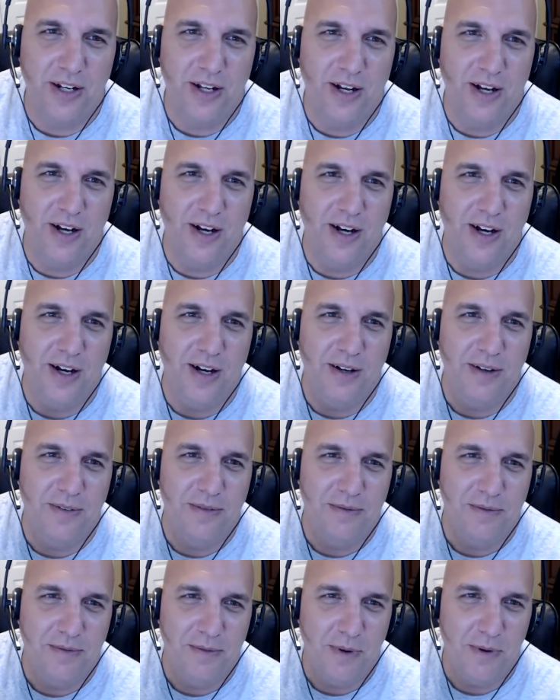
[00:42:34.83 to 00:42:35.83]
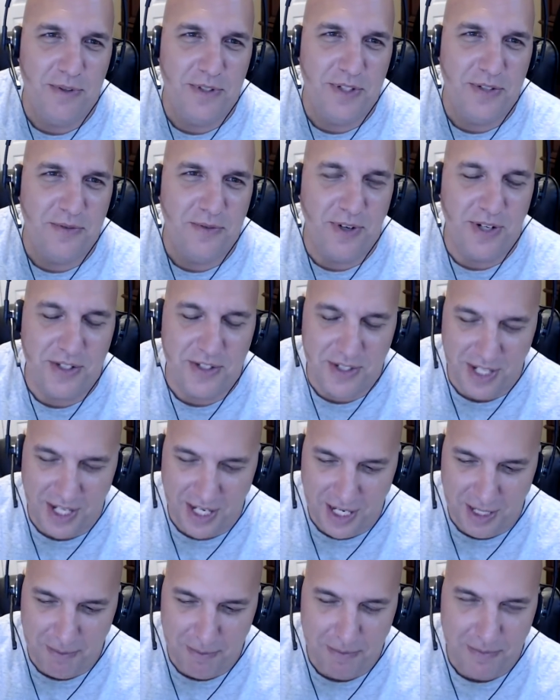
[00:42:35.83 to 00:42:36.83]
Uh, what was his friend's
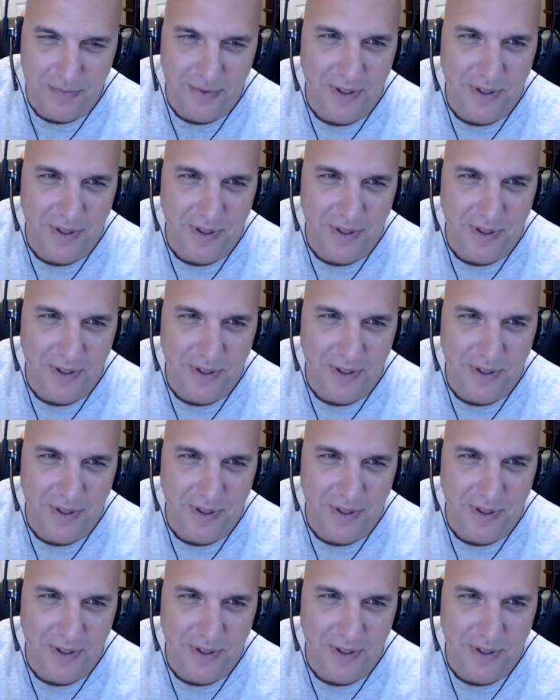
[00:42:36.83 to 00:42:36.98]
name?